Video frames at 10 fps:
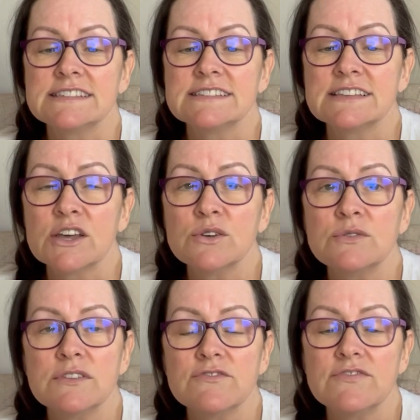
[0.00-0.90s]

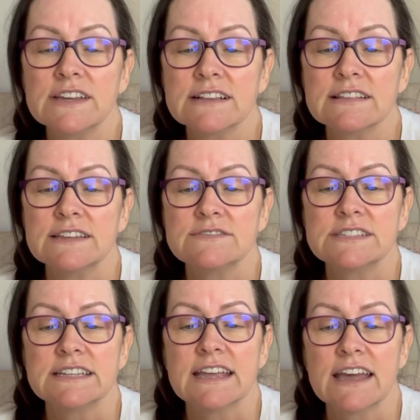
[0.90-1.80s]
sewed fig leaves
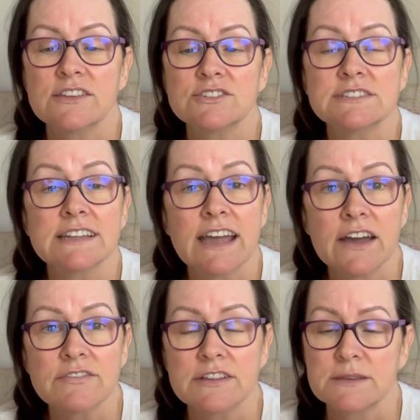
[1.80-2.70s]
together to
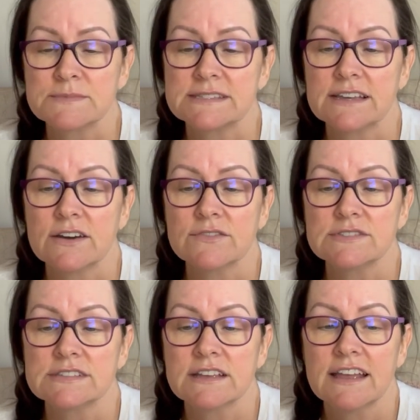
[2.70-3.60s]
cover themselves,